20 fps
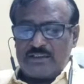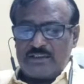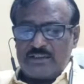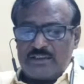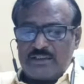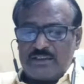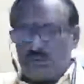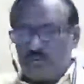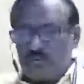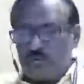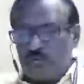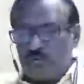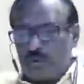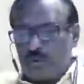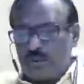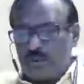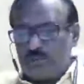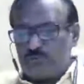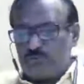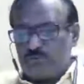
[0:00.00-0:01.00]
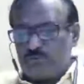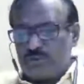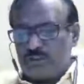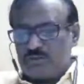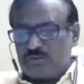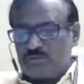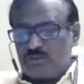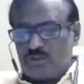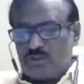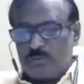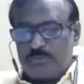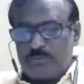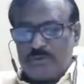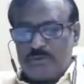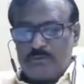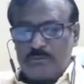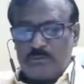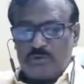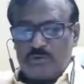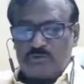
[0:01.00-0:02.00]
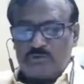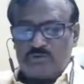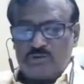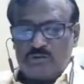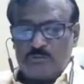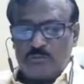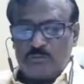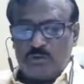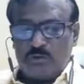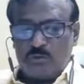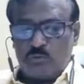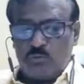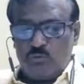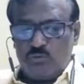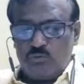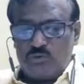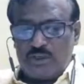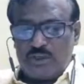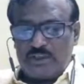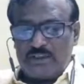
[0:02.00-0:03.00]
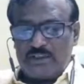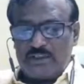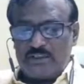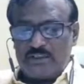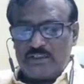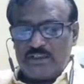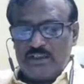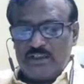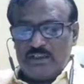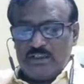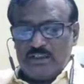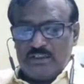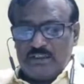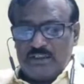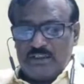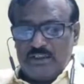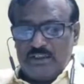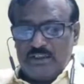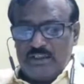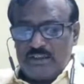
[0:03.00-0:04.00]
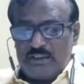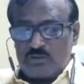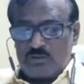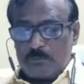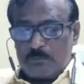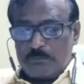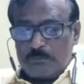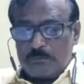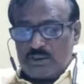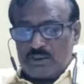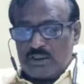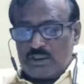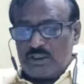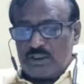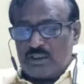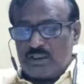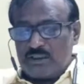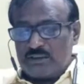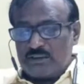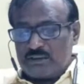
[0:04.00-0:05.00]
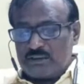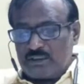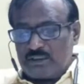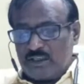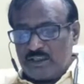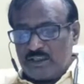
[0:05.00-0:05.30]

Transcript: within his local jurisdiction of any person for whose arrest he is competent at the time